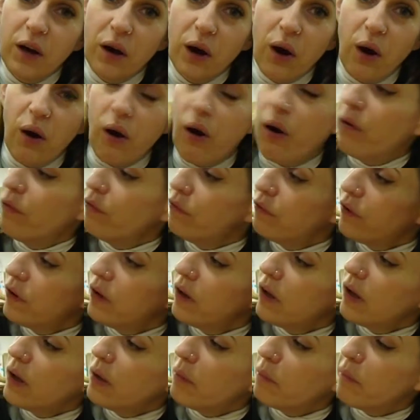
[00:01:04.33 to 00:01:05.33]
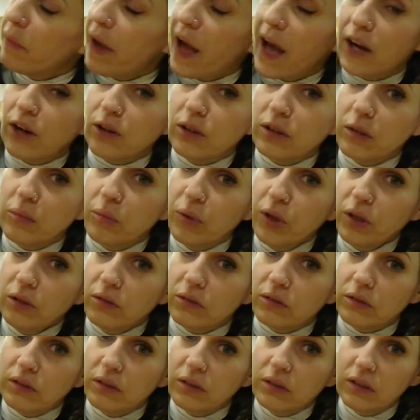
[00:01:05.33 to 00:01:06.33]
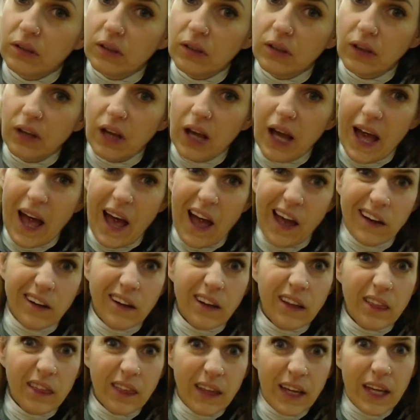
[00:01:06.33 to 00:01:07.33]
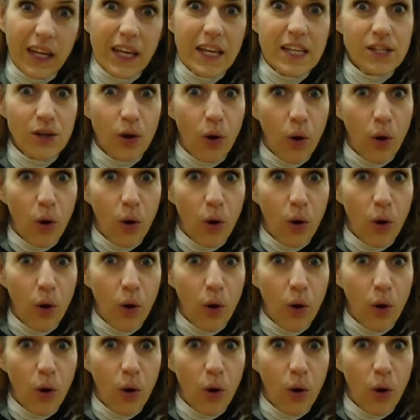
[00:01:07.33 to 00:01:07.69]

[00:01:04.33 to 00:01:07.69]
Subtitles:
of Man on the Moon. And I think he's